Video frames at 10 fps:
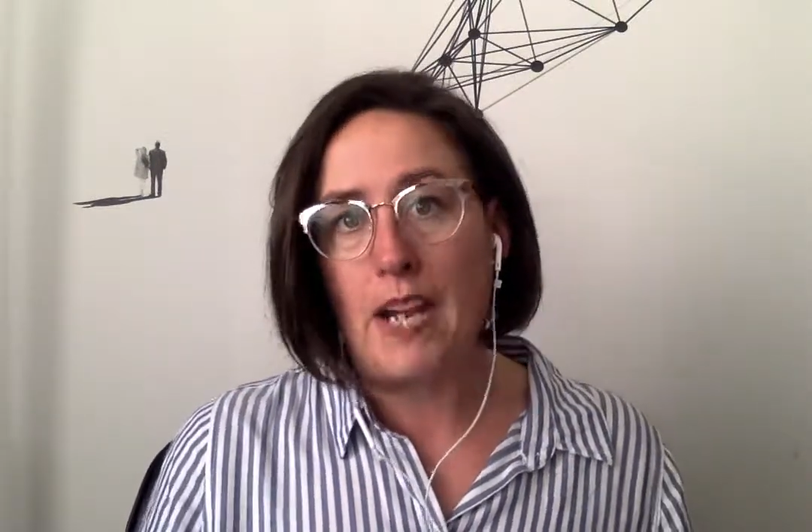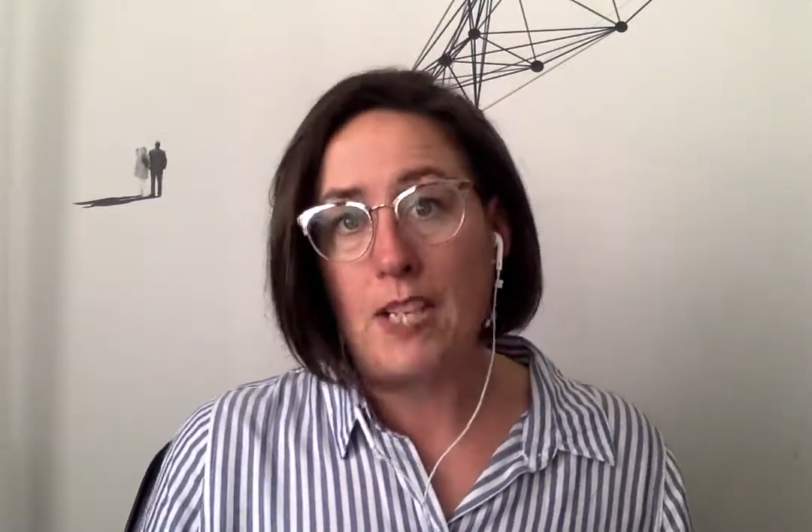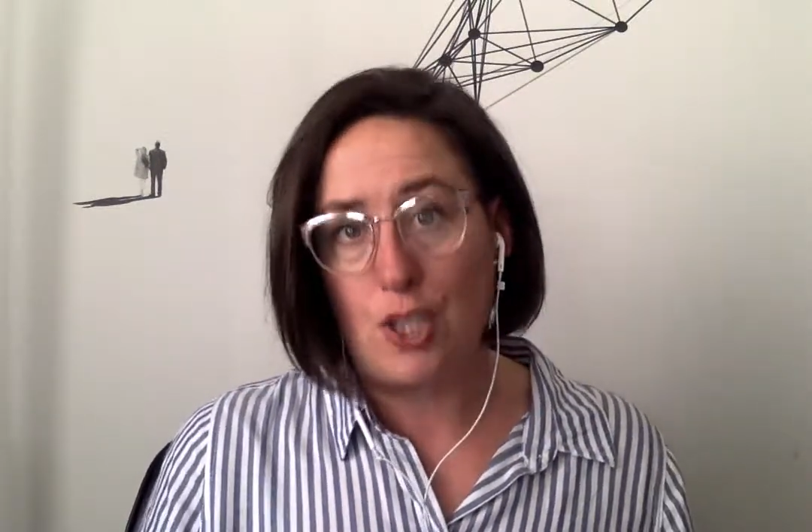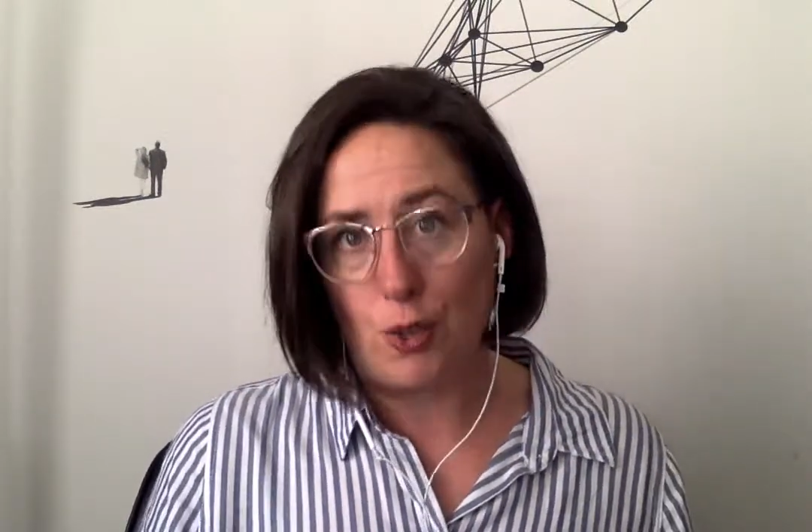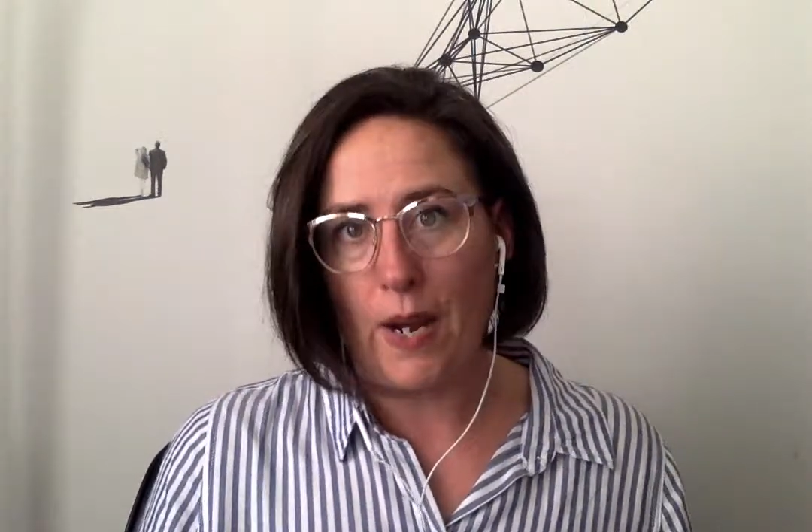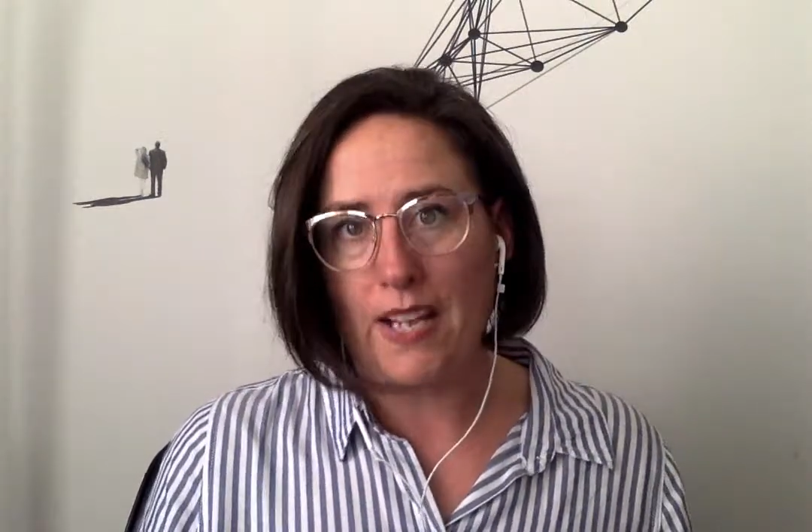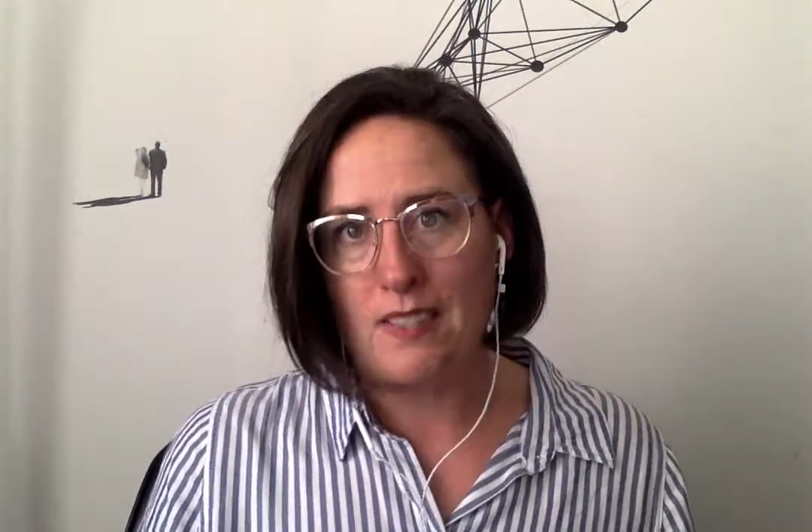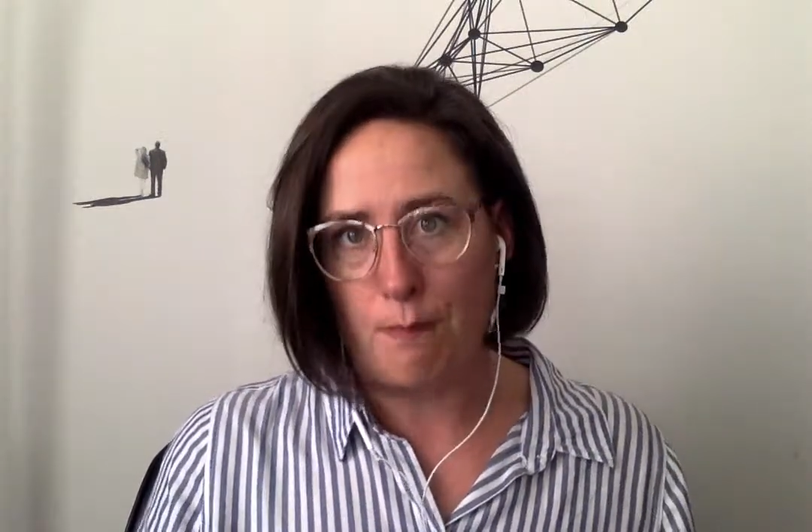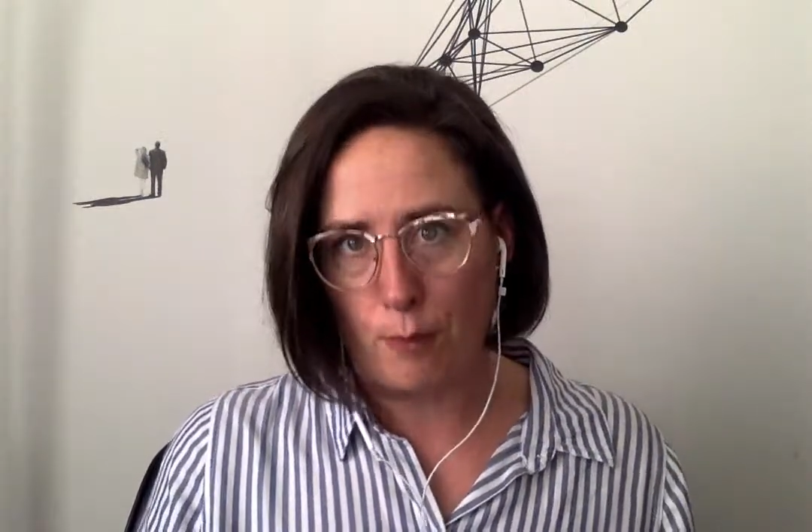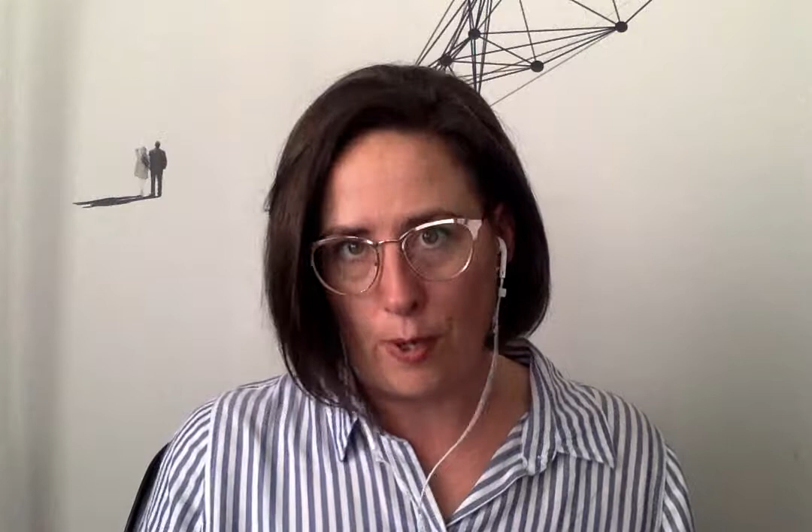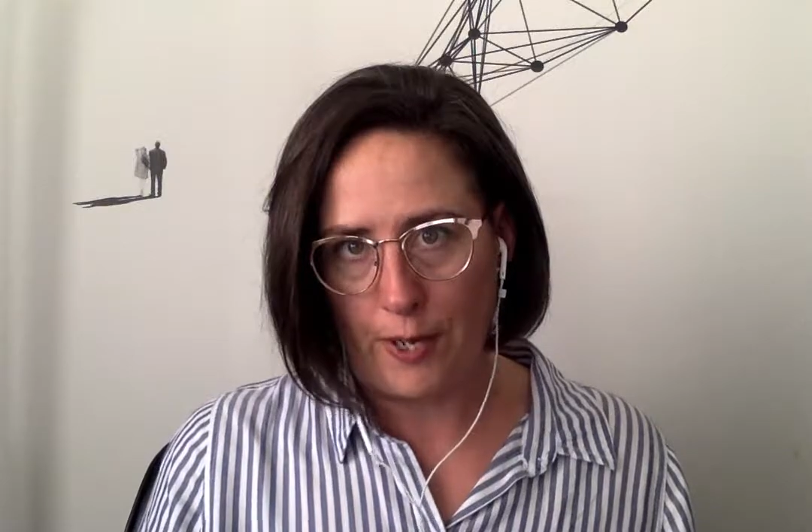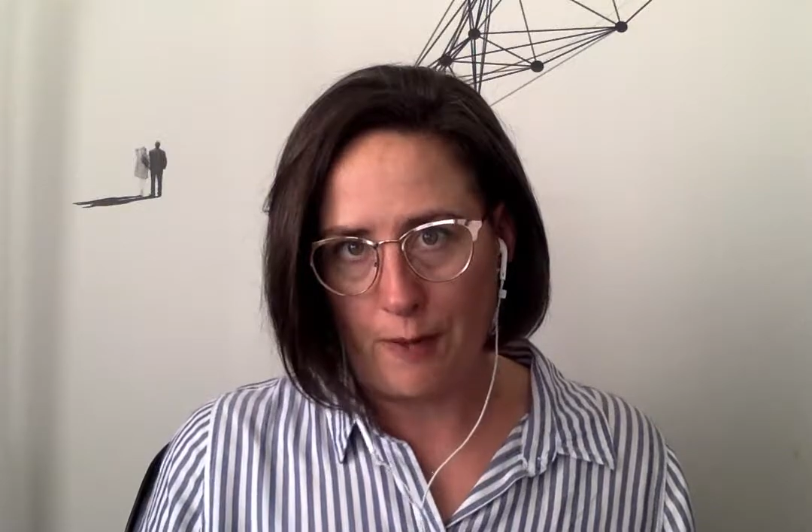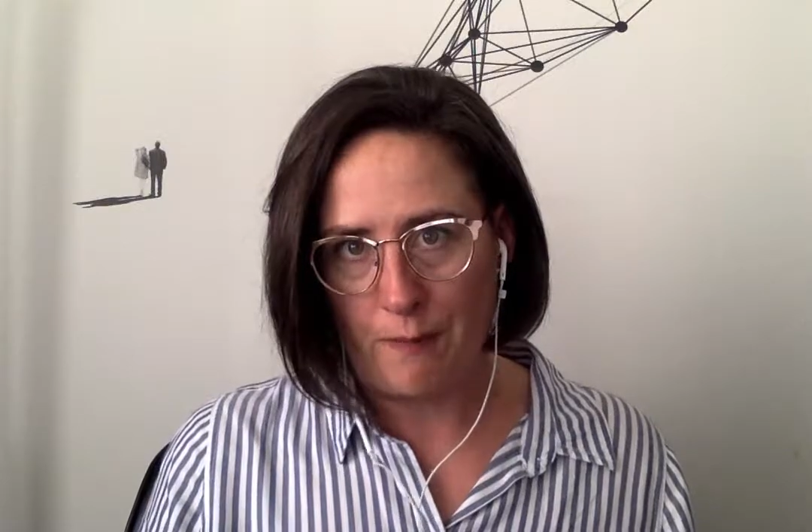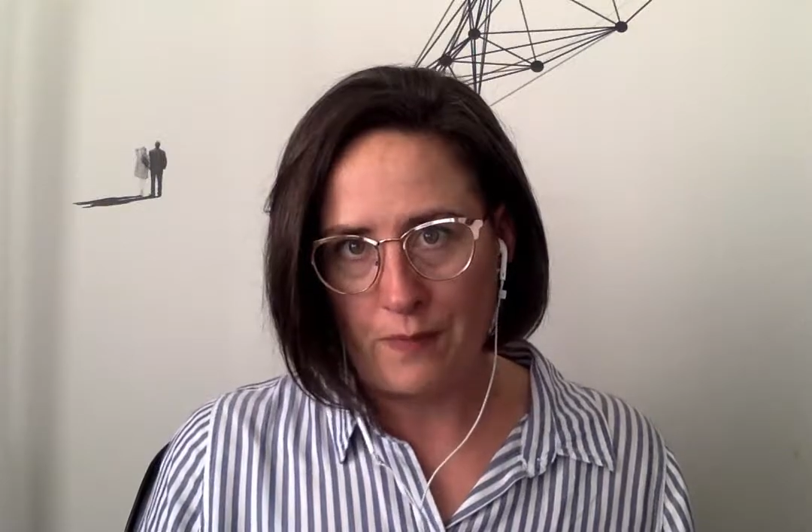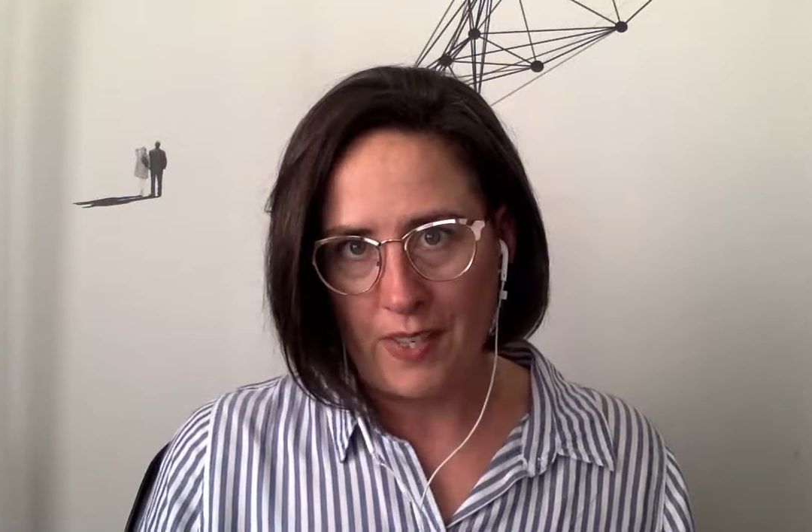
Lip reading: a US employer.